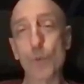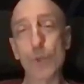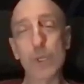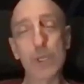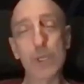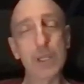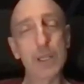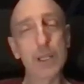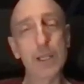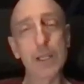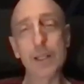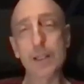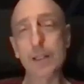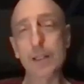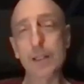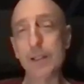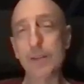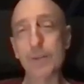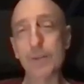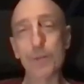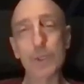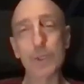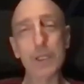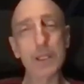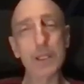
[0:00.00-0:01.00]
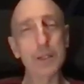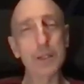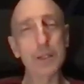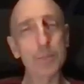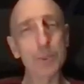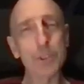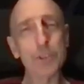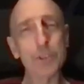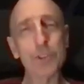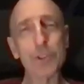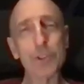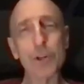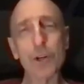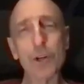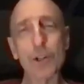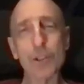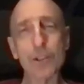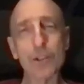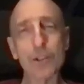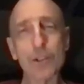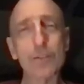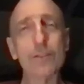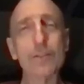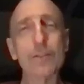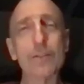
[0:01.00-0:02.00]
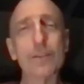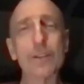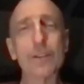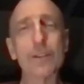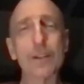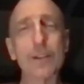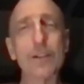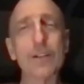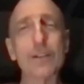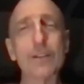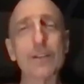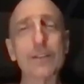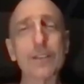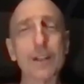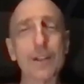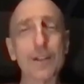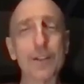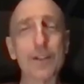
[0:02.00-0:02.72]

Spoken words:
we need a bulldog down